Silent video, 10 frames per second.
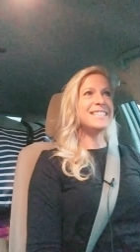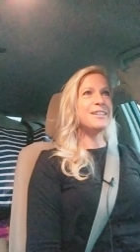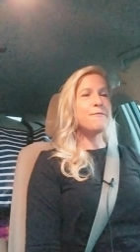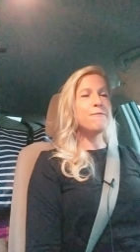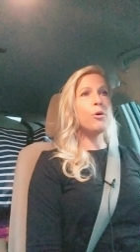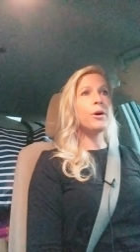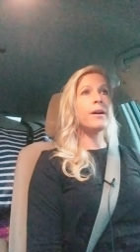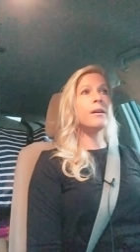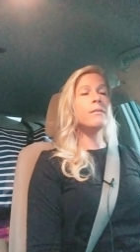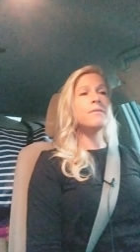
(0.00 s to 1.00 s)

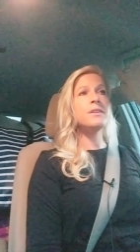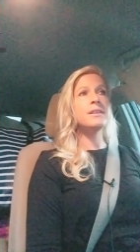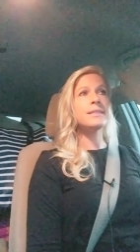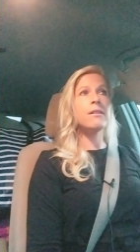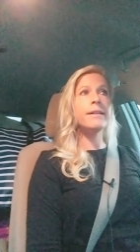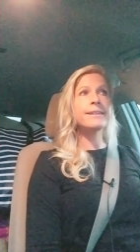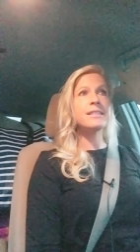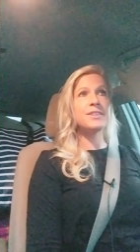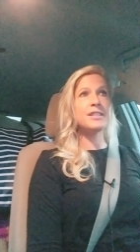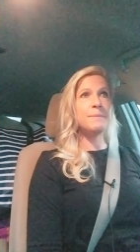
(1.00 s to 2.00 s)
for this
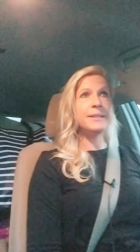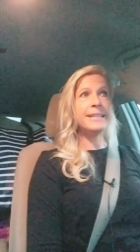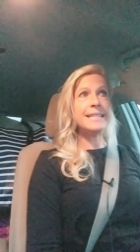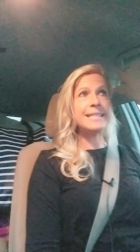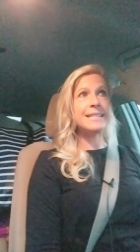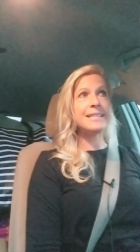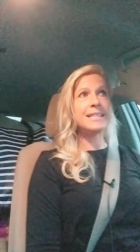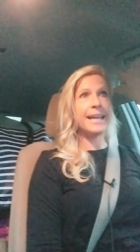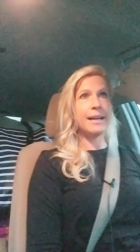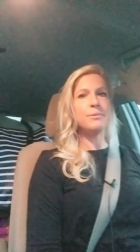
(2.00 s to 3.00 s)
collective experience is
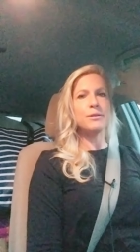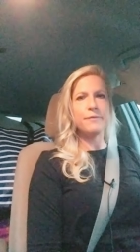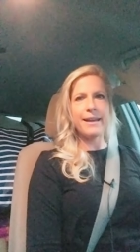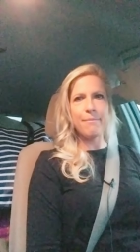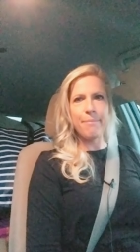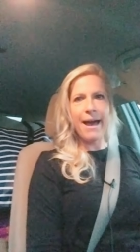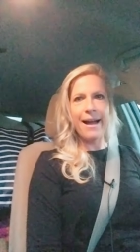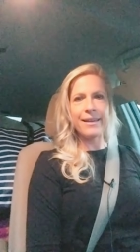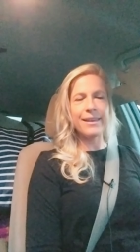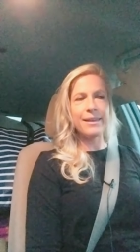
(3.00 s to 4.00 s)
to amplify it
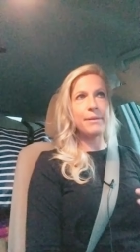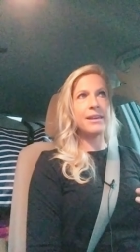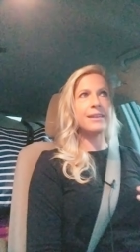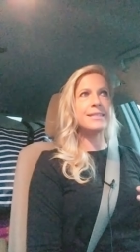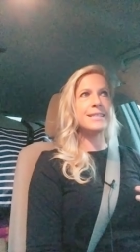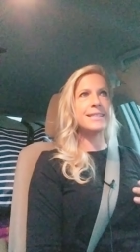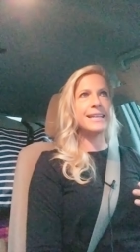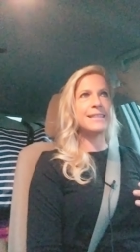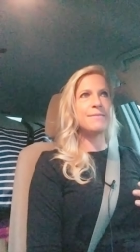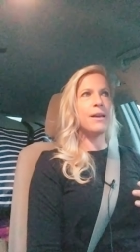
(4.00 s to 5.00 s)
back because it's
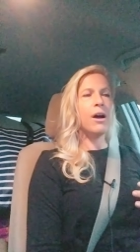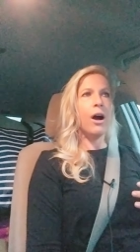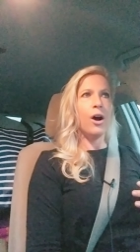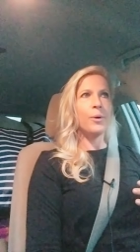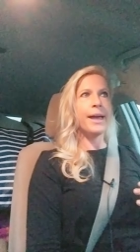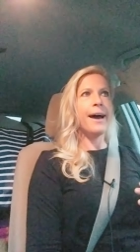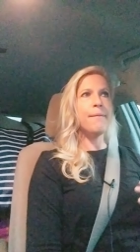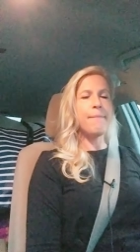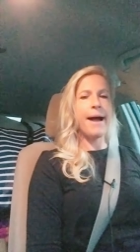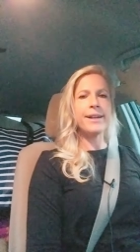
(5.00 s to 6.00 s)
like, oh yeah,
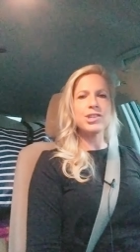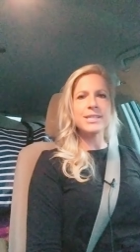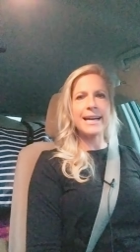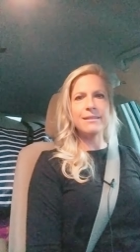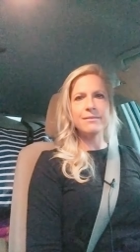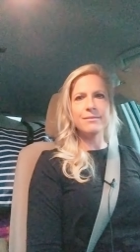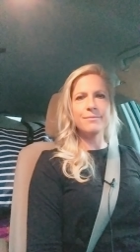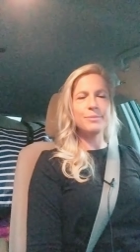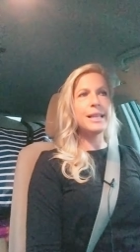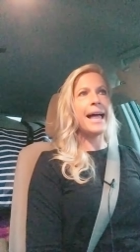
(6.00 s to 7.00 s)
match, set,
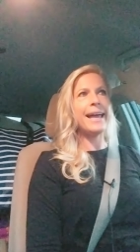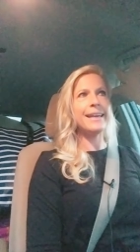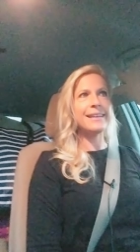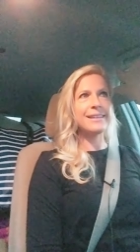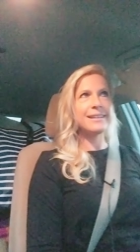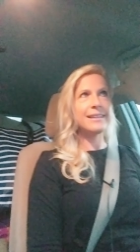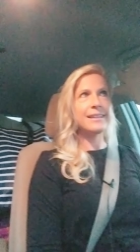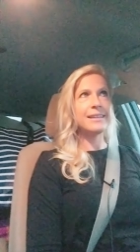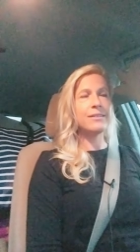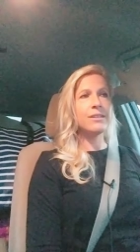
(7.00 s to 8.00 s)
play.
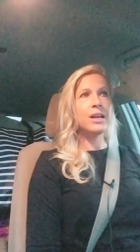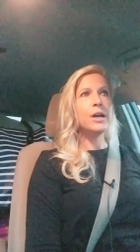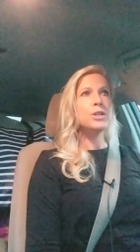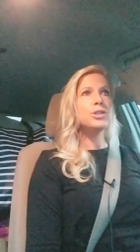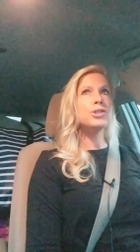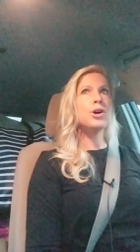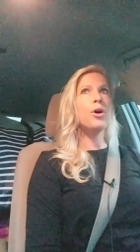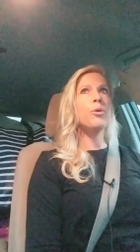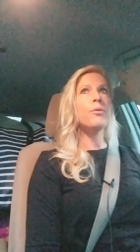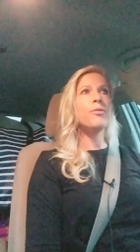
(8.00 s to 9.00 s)

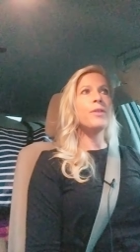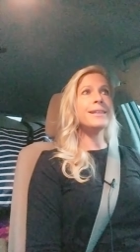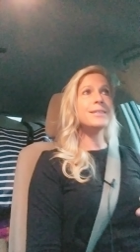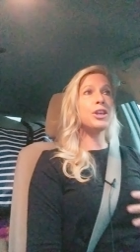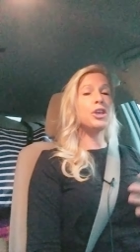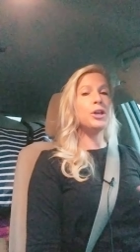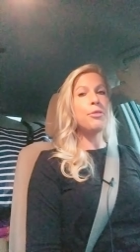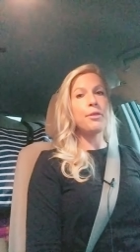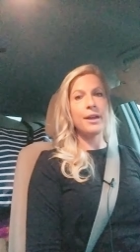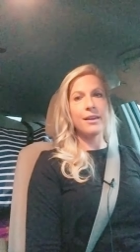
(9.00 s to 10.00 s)
So that's a good
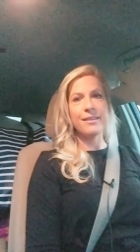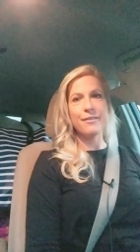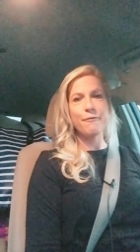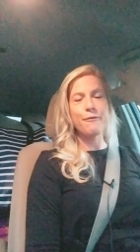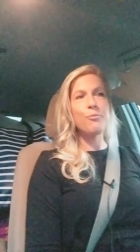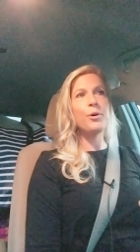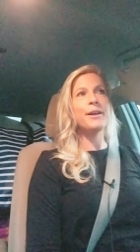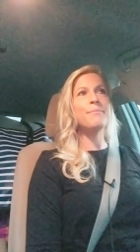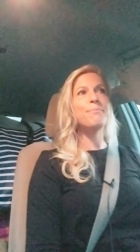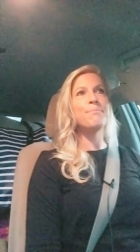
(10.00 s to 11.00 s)
thing from
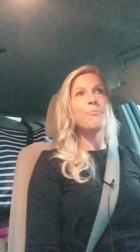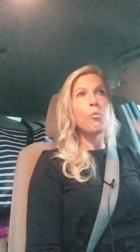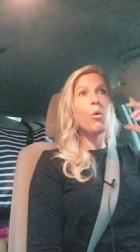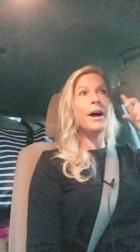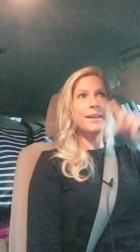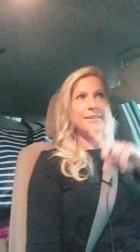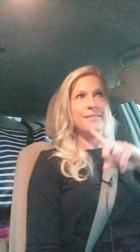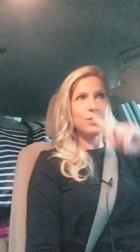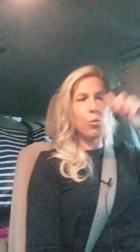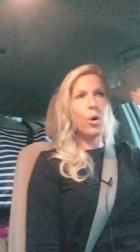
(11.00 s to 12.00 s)
one
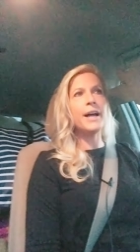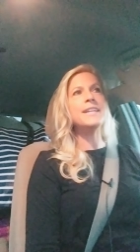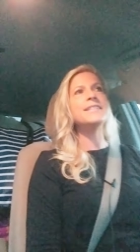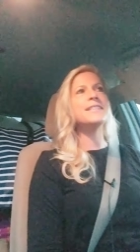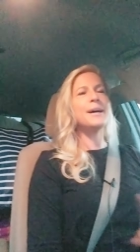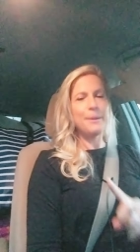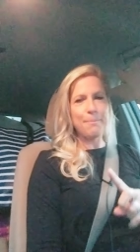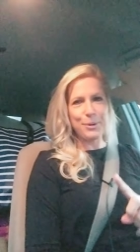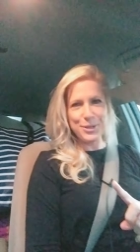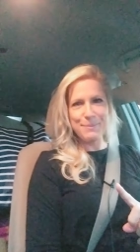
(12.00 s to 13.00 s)
one the one
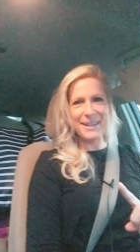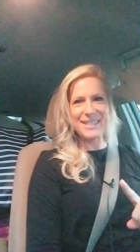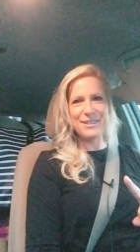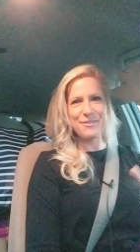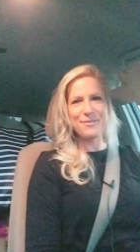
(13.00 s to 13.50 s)
perspective.